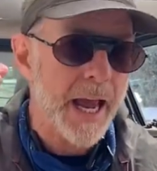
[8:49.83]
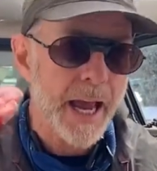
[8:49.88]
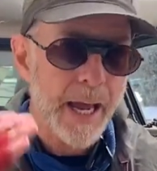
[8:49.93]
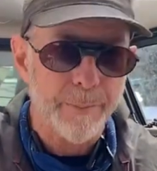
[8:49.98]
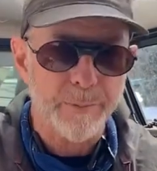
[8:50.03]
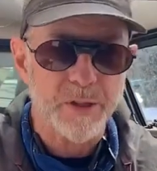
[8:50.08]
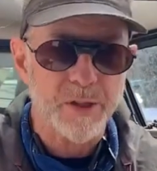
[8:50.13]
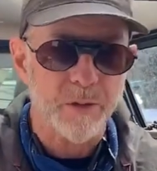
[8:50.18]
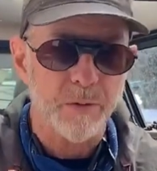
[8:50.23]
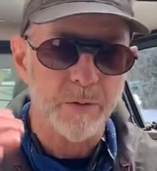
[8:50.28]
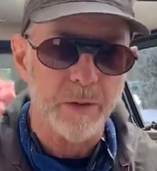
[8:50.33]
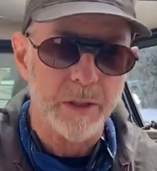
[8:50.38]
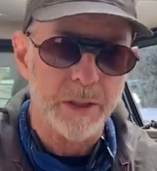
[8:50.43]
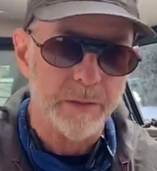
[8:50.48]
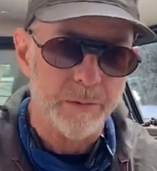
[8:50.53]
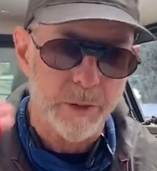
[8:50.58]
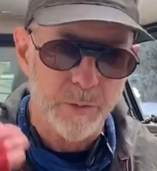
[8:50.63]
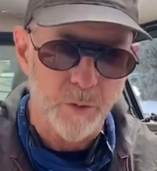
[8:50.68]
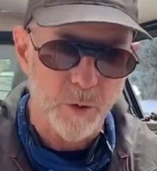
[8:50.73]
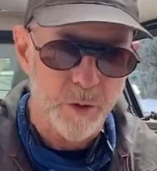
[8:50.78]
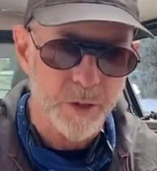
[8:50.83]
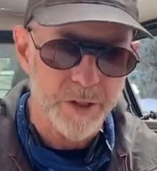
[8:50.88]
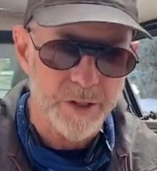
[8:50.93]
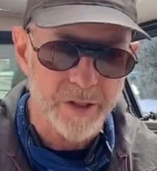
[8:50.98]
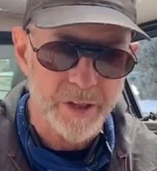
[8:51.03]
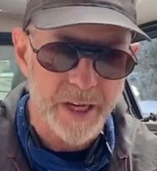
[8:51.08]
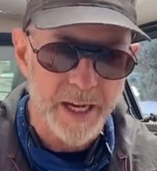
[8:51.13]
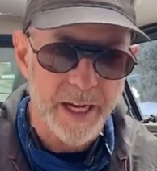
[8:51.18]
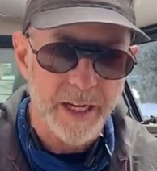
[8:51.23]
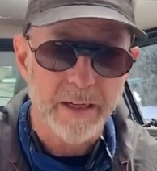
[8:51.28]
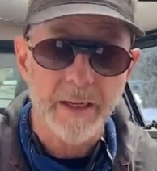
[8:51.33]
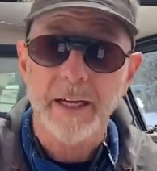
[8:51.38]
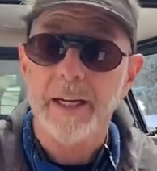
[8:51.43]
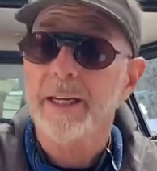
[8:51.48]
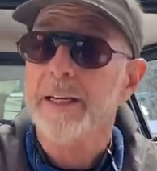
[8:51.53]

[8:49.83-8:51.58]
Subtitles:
absolutely rewards that.